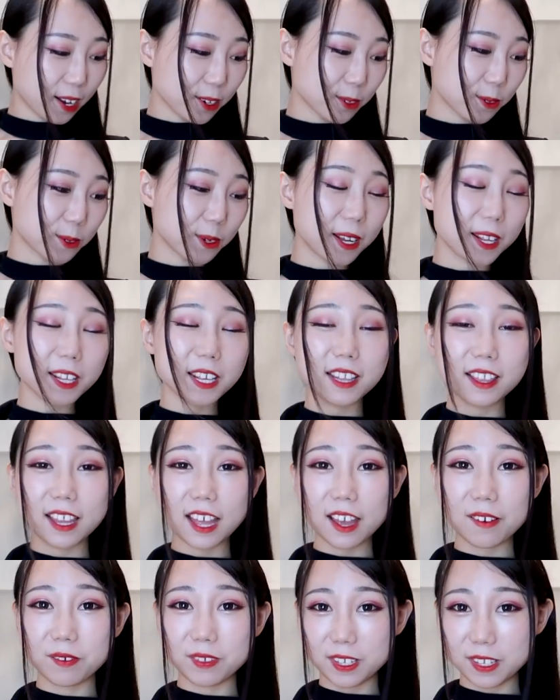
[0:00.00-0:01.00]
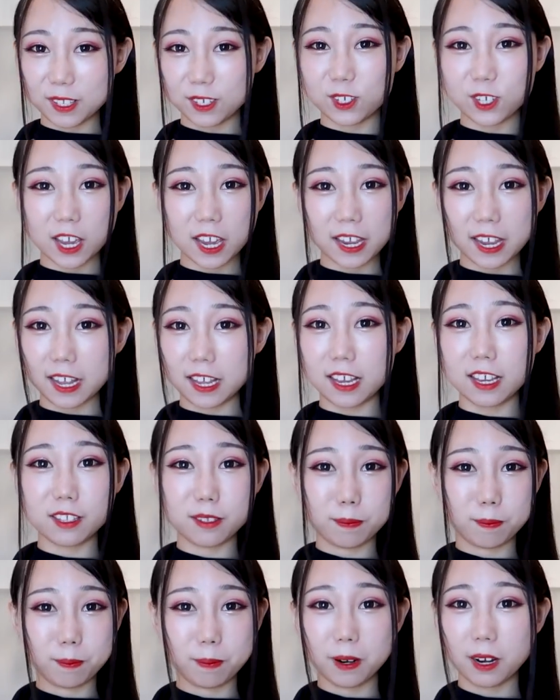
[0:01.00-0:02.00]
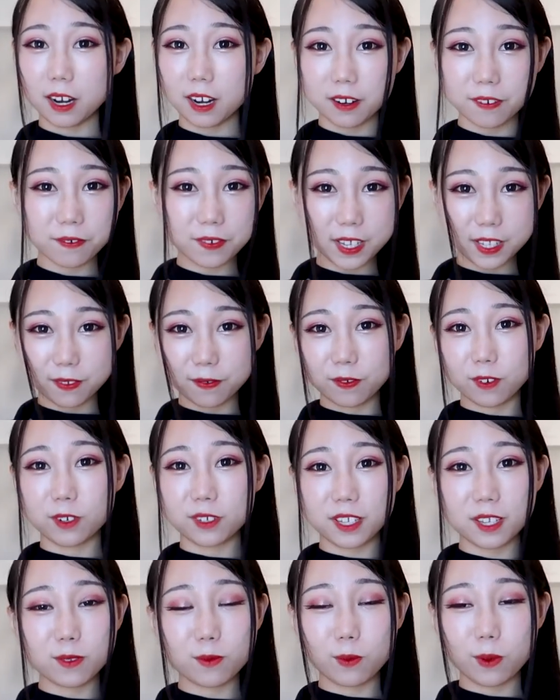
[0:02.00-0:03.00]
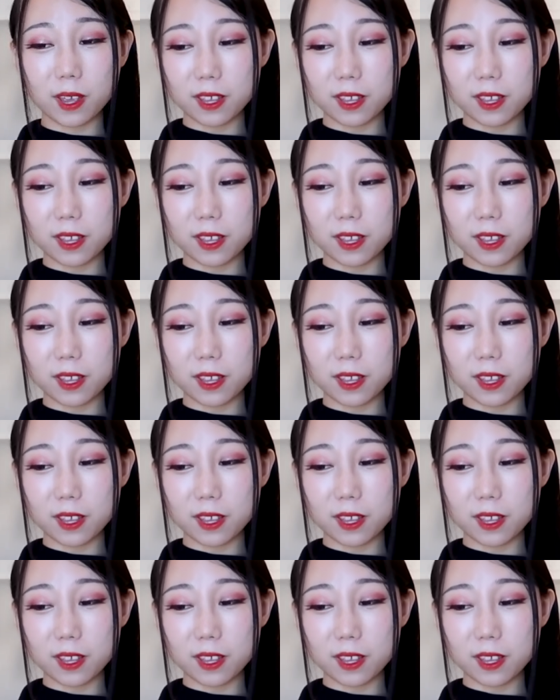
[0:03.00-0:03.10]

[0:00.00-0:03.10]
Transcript: I really love this jacket. It's perfect for this